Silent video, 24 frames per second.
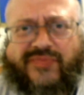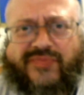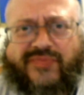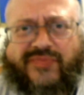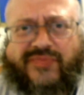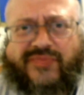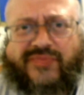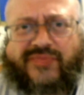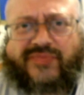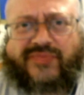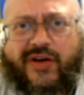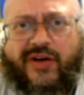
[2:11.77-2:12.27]

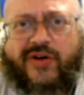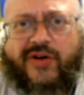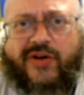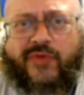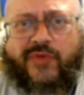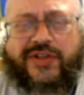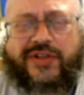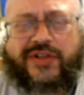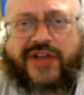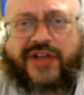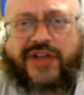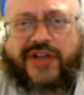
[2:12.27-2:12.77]
and a little
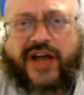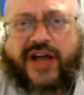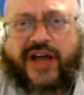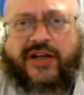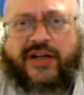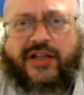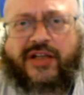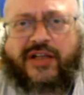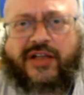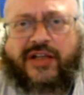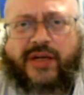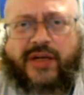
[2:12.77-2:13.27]
bit
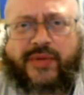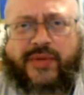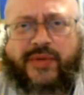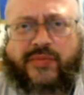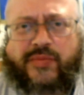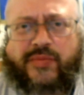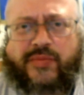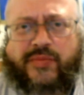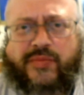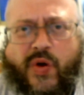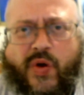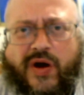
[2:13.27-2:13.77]
more.
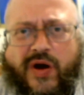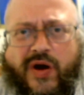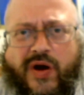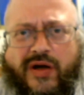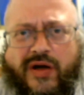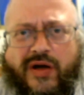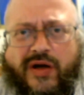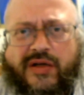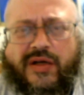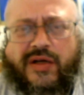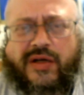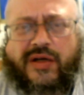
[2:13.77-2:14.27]

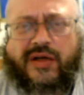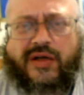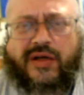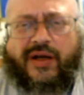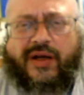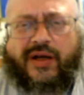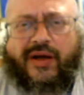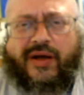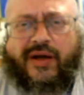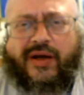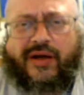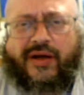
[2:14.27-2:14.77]

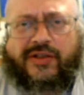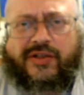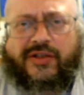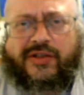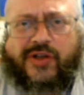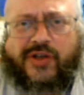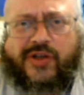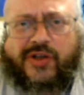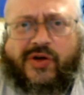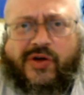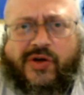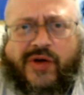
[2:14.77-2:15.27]
So I was in
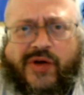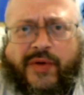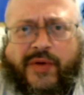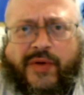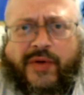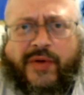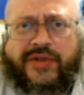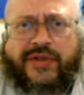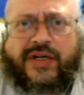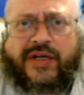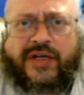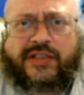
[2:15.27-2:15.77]
a state of
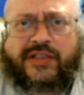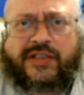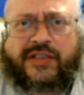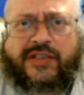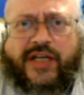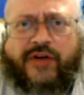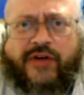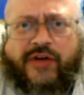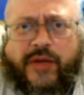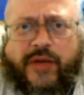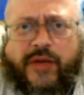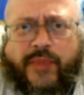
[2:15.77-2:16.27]
great
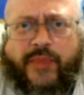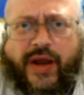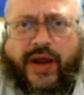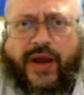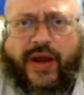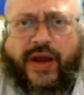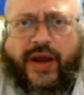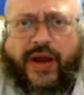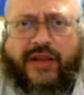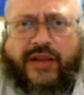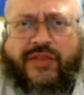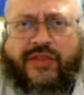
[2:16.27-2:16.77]
pain
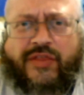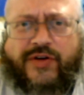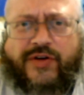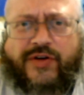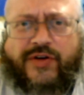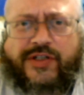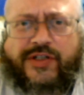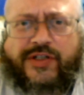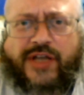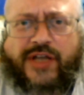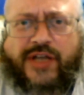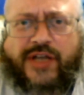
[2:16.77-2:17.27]
Thursday night
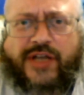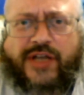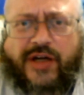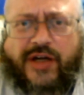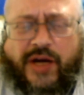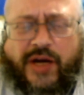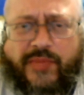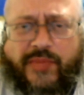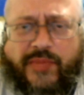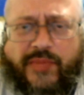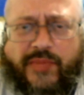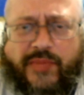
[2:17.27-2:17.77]
because of
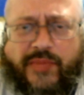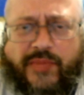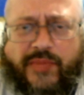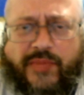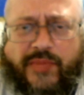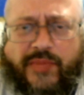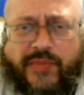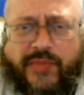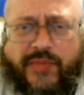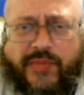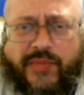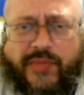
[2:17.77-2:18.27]
this
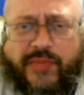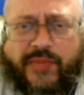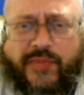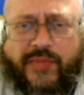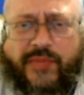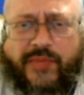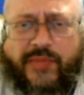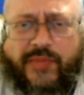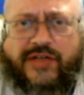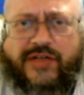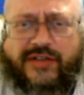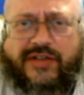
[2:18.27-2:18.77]

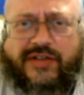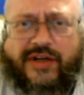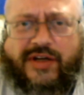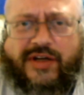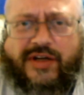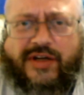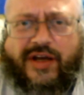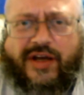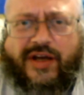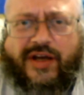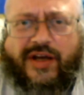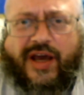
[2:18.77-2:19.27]
and
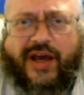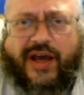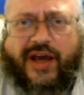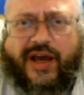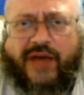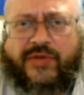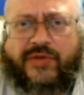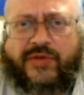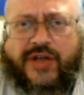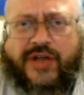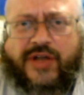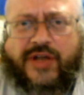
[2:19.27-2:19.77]
was unable
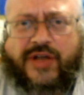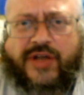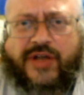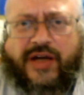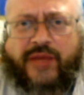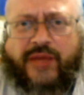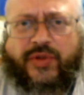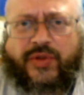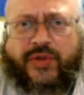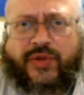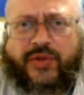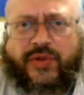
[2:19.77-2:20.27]
to
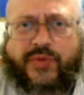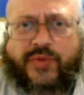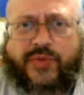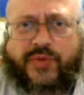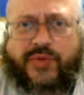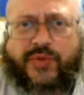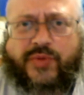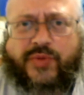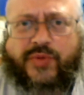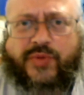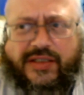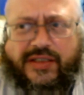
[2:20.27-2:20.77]
broadcast.